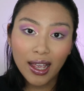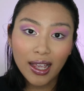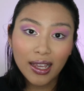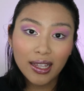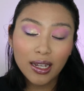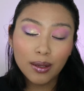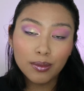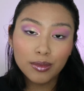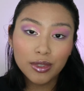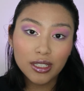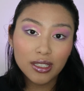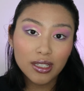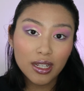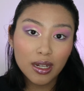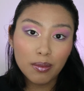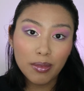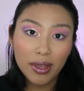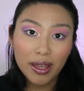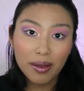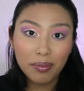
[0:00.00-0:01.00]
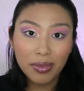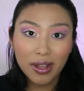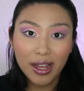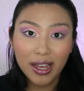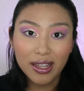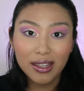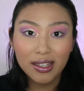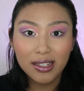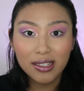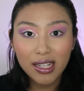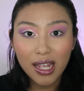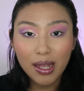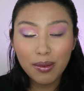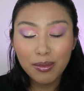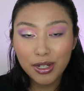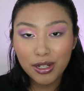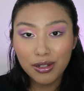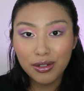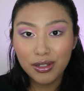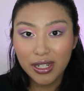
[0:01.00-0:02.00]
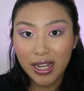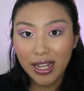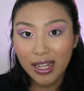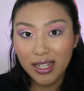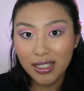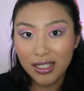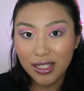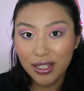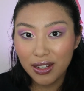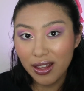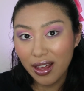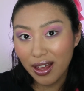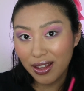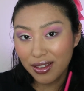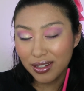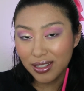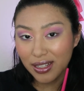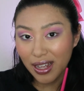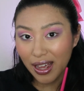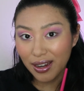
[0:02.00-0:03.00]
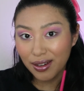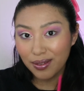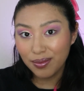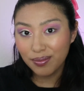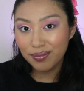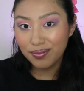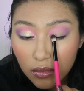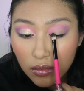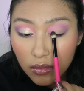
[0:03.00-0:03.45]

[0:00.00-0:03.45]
And I'm just going to be applying the same two shades to the other side.